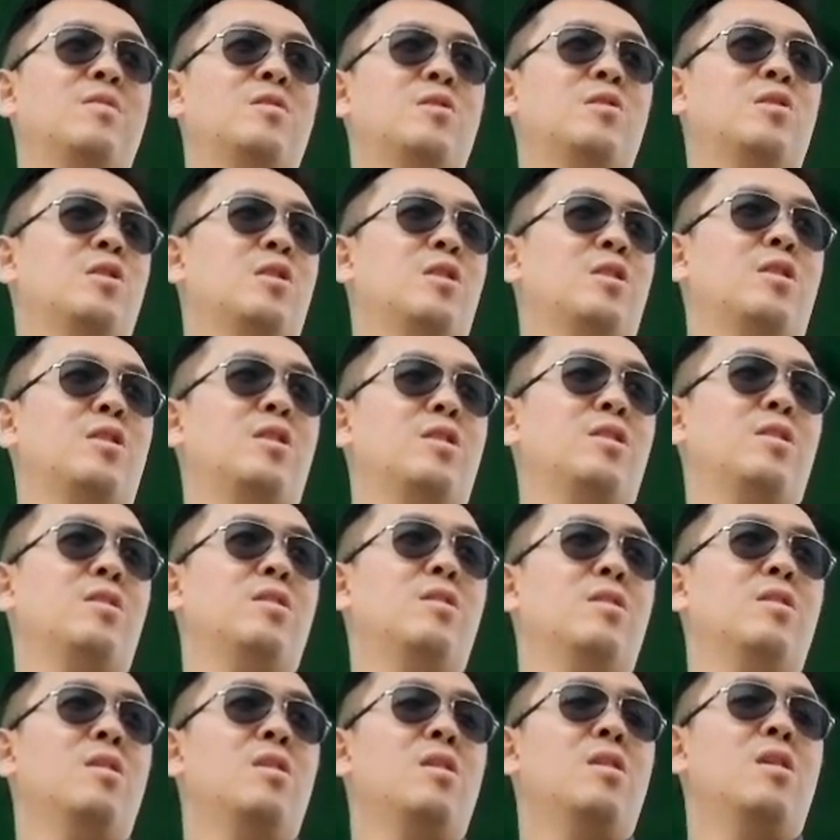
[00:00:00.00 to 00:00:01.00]
she
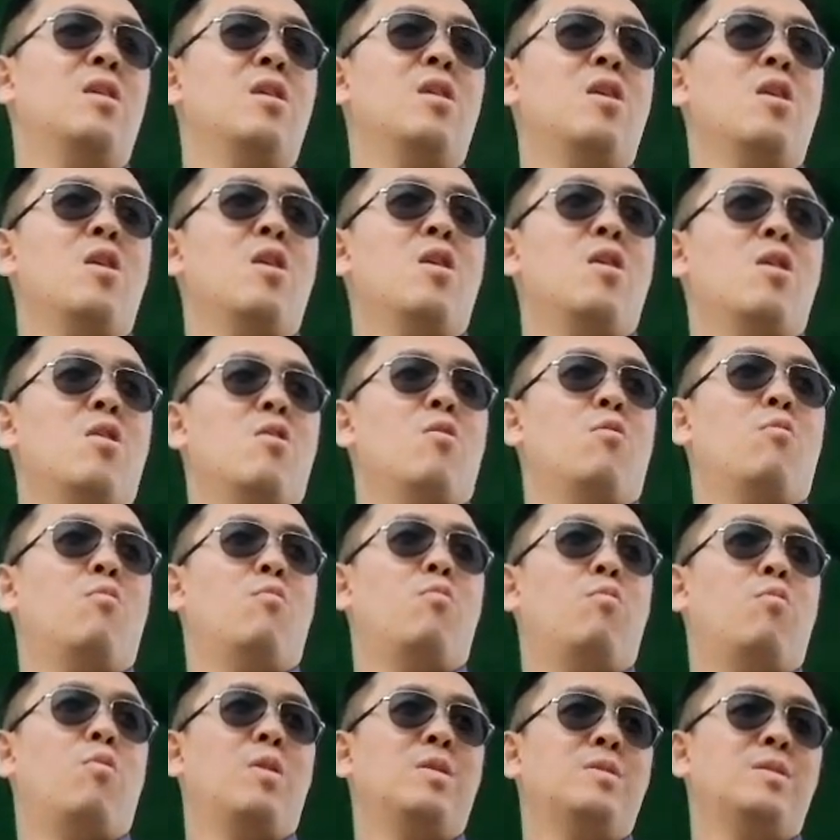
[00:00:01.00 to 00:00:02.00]

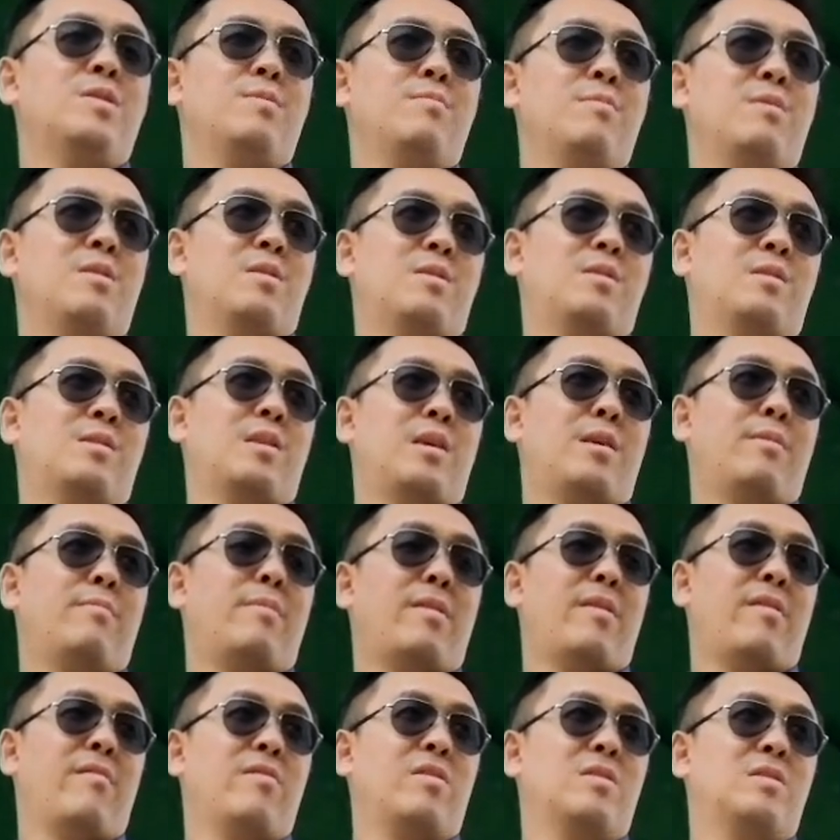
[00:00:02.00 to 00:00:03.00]
wanted me to stop,
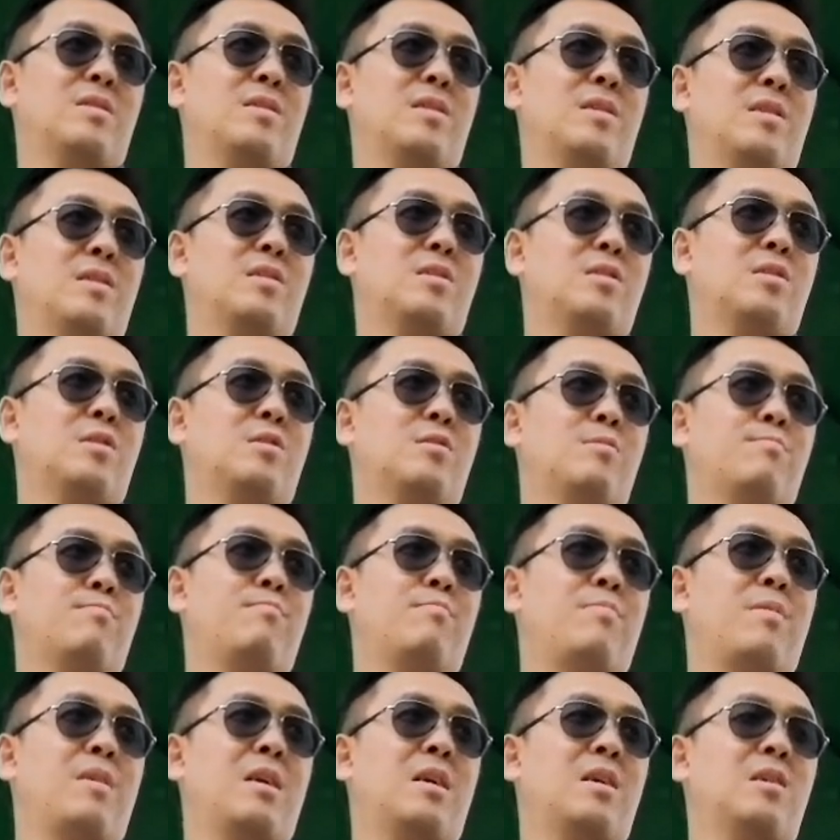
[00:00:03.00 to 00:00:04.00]
obviously,
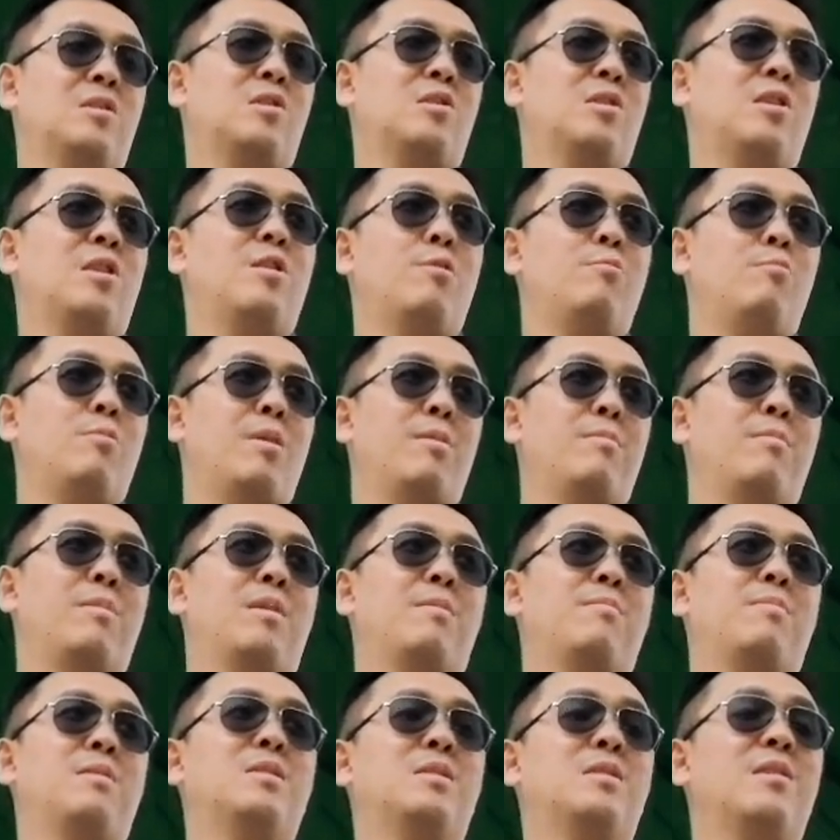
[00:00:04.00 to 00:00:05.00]
because she didn't want me
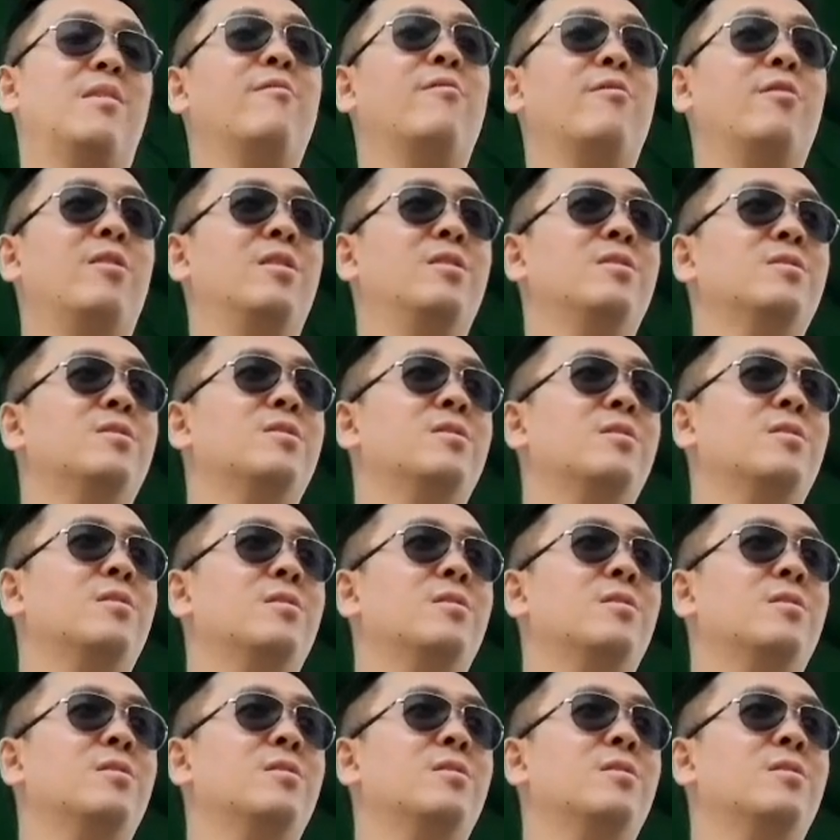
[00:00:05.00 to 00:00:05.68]
to be different.